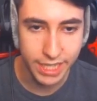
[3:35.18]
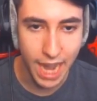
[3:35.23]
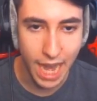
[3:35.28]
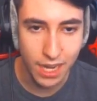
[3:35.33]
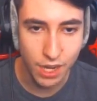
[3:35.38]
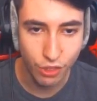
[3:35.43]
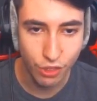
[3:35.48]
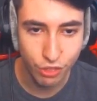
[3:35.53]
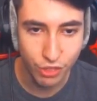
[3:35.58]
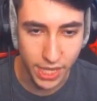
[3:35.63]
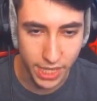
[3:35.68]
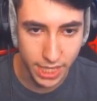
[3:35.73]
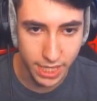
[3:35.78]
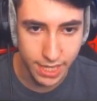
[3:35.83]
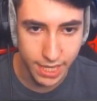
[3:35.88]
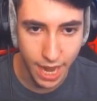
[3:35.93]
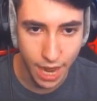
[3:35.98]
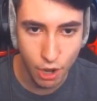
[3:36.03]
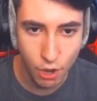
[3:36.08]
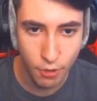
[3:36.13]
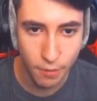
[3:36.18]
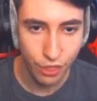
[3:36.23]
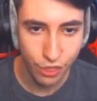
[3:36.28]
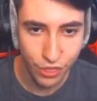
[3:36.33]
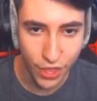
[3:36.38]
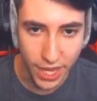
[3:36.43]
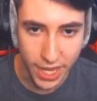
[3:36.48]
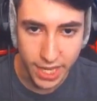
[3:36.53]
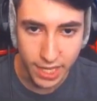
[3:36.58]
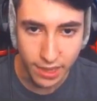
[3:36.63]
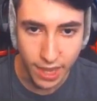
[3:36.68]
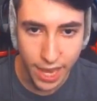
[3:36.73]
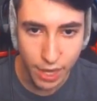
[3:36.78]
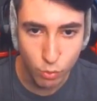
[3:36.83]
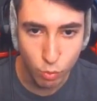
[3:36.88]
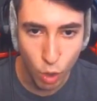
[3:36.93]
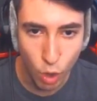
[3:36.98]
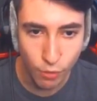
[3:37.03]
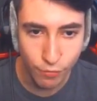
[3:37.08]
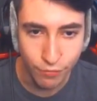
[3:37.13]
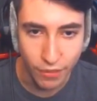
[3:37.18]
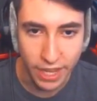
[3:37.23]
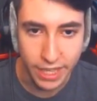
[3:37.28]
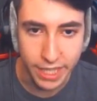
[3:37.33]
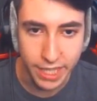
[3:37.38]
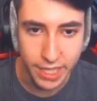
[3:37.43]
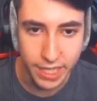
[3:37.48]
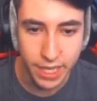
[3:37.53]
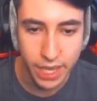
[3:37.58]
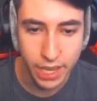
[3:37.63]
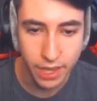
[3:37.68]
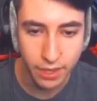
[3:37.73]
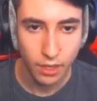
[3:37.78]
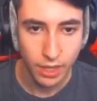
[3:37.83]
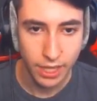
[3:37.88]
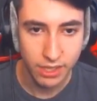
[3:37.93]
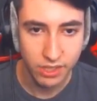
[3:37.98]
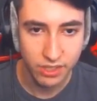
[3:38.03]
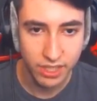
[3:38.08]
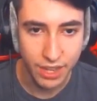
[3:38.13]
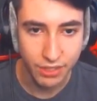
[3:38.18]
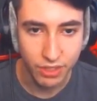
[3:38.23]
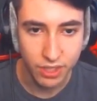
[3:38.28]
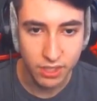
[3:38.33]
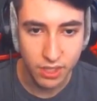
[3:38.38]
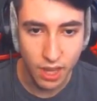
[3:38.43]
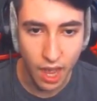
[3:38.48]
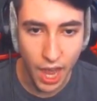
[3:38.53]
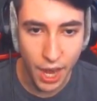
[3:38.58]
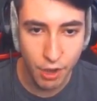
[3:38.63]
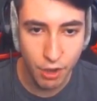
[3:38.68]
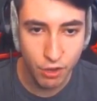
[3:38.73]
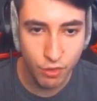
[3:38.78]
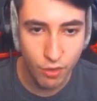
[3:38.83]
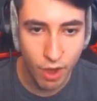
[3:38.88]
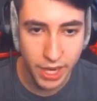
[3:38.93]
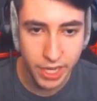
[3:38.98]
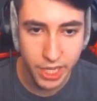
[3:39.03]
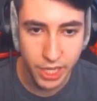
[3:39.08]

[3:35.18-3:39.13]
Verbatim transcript: kind of thicky now. Thicky like Whoa Vicky. Let's get this iron right